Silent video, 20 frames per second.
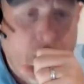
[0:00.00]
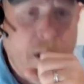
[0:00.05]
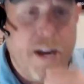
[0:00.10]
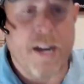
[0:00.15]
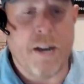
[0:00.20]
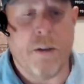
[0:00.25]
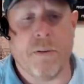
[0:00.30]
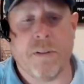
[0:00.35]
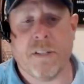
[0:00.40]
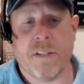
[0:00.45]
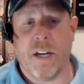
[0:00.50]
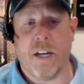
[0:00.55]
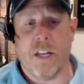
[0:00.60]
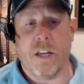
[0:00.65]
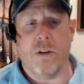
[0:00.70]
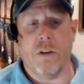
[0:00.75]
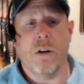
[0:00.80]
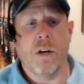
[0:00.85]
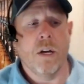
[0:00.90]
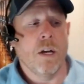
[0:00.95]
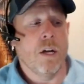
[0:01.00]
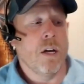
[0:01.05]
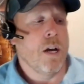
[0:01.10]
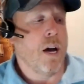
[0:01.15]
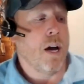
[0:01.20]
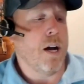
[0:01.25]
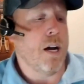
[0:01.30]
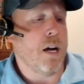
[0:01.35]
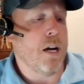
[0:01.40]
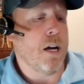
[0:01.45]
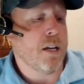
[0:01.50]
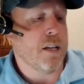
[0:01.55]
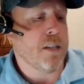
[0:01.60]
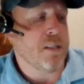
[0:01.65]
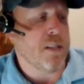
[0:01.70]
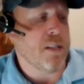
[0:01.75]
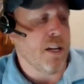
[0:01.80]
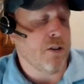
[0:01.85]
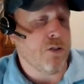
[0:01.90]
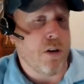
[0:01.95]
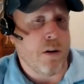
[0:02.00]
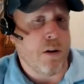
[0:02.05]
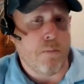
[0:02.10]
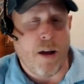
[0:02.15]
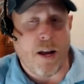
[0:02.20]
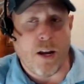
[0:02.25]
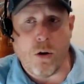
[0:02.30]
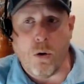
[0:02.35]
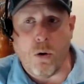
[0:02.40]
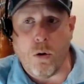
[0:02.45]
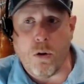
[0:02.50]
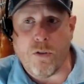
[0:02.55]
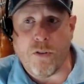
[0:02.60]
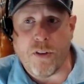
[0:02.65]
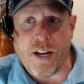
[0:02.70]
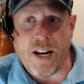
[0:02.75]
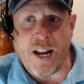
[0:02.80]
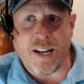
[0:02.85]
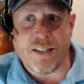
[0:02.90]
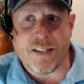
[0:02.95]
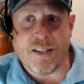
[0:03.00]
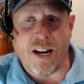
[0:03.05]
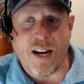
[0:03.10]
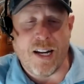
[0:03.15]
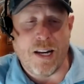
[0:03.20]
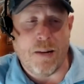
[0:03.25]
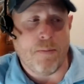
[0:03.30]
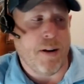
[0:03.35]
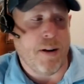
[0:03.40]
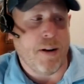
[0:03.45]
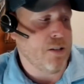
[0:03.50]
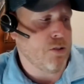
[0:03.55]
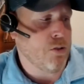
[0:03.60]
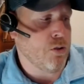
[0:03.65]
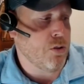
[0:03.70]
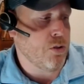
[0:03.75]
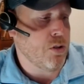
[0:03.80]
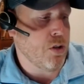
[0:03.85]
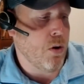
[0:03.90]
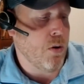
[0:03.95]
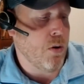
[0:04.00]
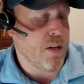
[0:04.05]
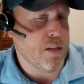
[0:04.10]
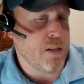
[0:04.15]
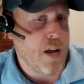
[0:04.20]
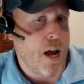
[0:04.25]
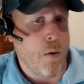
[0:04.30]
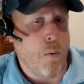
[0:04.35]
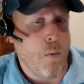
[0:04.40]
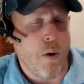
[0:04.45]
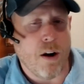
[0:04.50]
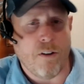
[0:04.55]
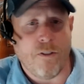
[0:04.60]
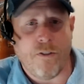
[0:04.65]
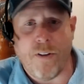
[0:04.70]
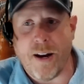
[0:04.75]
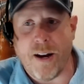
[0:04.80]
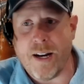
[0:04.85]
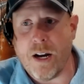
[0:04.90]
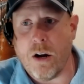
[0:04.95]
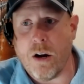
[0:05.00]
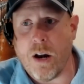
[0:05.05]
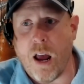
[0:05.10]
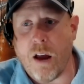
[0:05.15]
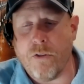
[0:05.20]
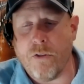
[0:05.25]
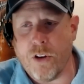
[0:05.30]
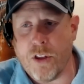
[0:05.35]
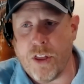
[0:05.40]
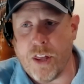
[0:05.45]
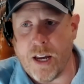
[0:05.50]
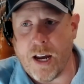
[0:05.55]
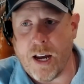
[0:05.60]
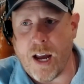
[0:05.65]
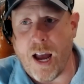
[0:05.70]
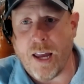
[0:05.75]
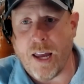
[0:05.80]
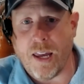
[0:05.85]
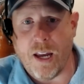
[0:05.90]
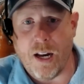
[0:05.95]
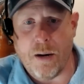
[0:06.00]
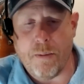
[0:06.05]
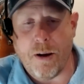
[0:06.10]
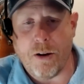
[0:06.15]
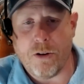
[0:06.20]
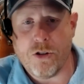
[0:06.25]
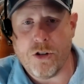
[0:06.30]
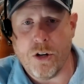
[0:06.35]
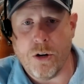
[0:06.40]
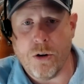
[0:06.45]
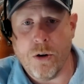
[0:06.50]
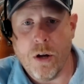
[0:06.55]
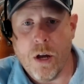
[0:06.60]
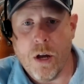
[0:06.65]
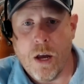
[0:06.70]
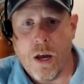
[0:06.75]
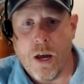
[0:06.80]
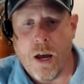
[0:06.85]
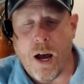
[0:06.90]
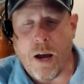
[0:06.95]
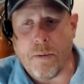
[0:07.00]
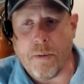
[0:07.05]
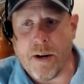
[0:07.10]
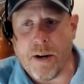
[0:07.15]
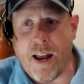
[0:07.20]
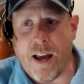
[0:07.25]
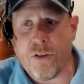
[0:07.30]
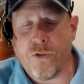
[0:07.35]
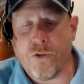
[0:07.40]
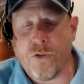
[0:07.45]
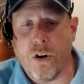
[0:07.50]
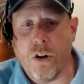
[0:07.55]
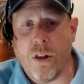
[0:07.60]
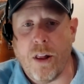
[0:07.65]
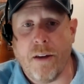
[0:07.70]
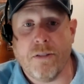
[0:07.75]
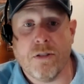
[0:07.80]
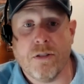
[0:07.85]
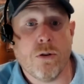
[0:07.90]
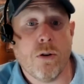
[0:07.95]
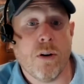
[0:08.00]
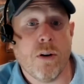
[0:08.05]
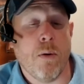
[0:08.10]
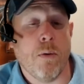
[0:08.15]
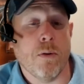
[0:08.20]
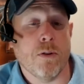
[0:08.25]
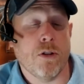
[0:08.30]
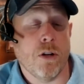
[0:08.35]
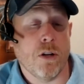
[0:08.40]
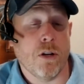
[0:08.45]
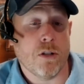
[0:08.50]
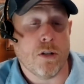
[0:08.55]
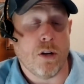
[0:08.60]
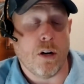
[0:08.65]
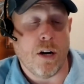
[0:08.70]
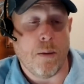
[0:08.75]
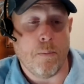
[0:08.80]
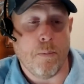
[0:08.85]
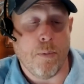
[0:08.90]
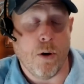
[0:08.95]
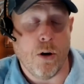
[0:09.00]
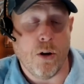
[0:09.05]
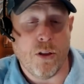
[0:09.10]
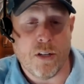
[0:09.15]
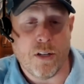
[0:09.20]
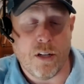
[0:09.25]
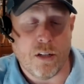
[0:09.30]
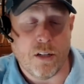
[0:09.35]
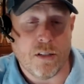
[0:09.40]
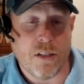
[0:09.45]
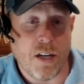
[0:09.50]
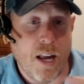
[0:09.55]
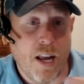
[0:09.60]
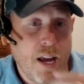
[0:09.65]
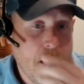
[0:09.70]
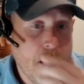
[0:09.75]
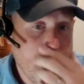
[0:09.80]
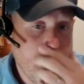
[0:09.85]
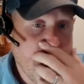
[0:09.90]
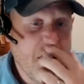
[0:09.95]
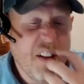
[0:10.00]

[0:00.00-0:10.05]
And I would say to you, Cassandra, my goal over the next 90 minutes or so is I want to find out everything I can about you. I'm going to ask for your life story. I want you to start at birth until today.